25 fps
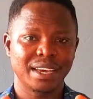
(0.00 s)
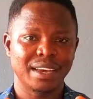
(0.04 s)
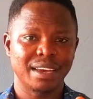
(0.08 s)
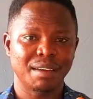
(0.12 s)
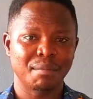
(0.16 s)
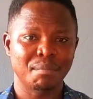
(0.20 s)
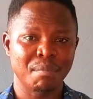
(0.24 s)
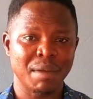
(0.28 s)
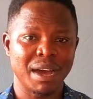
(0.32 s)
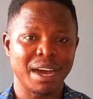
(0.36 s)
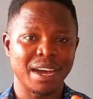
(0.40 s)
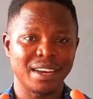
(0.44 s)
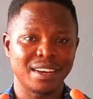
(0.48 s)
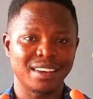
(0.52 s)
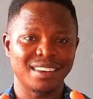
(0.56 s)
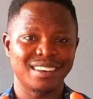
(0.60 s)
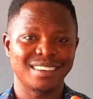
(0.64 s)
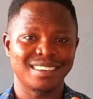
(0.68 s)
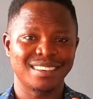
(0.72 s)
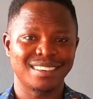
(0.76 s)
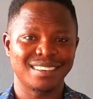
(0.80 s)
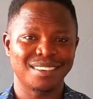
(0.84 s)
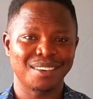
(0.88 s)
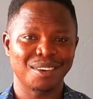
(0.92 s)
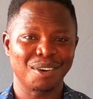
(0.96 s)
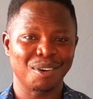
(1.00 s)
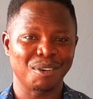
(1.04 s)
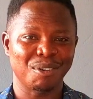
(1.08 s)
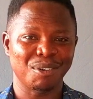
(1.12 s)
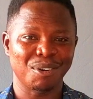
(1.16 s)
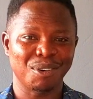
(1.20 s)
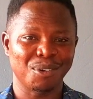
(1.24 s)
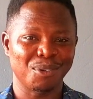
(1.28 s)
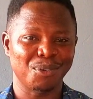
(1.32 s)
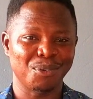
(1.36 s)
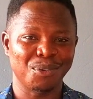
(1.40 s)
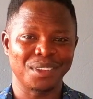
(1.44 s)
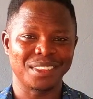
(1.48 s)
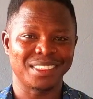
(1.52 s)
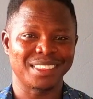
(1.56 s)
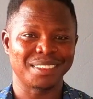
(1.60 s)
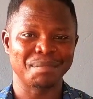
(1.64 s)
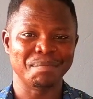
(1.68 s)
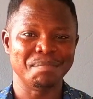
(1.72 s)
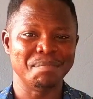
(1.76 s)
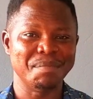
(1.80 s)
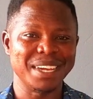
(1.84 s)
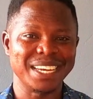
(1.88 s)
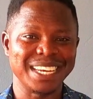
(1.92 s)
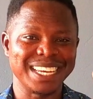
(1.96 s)
a man with
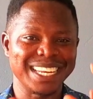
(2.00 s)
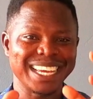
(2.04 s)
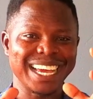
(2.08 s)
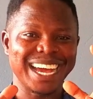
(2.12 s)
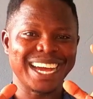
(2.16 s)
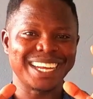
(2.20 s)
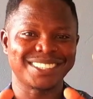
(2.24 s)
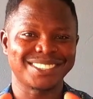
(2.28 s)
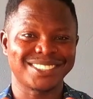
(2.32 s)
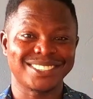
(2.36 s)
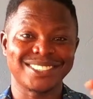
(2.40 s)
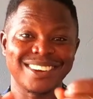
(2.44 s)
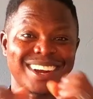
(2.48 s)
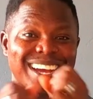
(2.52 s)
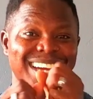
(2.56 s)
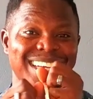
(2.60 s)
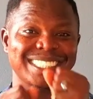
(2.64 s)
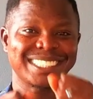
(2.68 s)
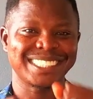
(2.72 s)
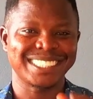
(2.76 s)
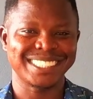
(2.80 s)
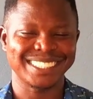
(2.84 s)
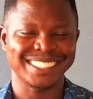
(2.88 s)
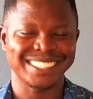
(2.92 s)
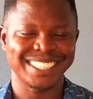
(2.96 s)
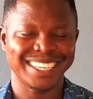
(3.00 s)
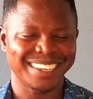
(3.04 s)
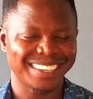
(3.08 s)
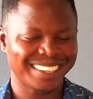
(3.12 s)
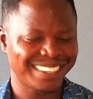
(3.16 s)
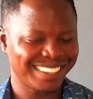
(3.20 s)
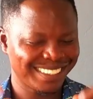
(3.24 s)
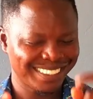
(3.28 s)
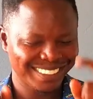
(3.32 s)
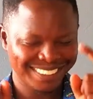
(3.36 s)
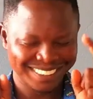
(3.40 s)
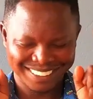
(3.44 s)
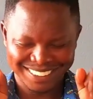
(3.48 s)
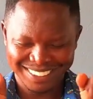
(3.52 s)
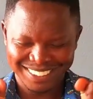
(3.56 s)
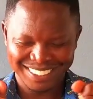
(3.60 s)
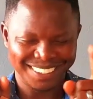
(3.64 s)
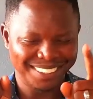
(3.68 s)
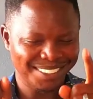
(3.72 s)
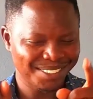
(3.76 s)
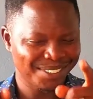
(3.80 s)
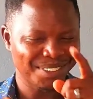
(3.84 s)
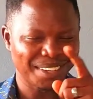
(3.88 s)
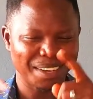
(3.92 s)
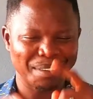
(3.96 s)
many attraction. A
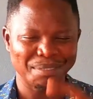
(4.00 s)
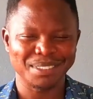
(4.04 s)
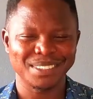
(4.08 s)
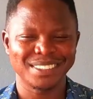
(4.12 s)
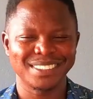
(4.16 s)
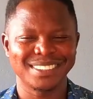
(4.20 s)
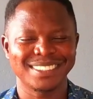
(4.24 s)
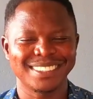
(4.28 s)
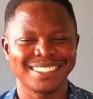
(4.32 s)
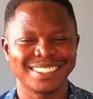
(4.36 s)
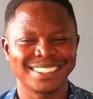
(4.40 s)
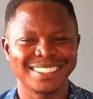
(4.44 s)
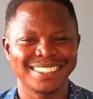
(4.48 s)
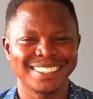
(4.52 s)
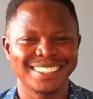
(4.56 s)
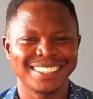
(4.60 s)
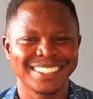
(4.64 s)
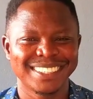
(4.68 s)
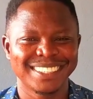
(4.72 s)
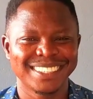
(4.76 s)
lot will happen to you.